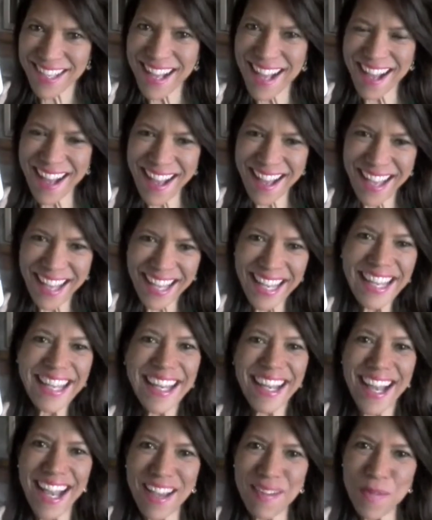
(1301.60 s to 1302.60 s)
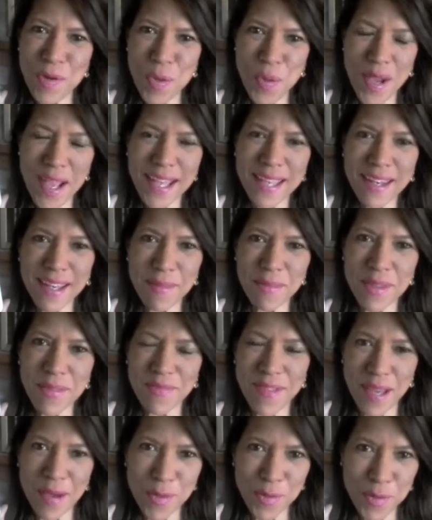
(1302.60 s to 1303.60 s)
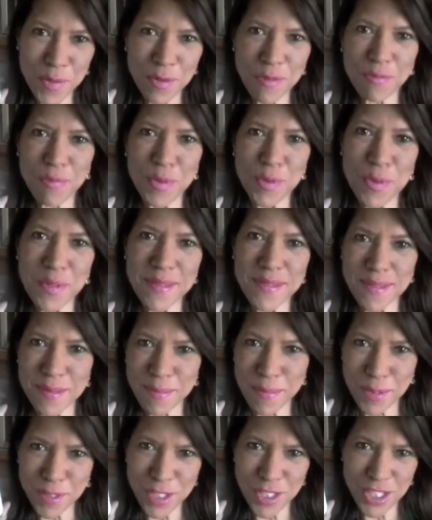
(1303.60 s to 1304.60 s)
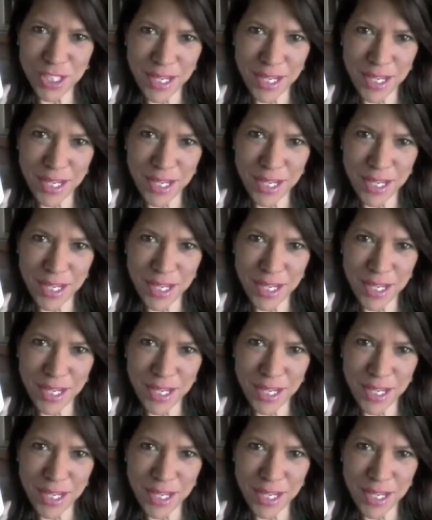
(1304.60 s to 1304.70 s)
Hi, I'm Gwen. I'm the founder of Brutus & Butch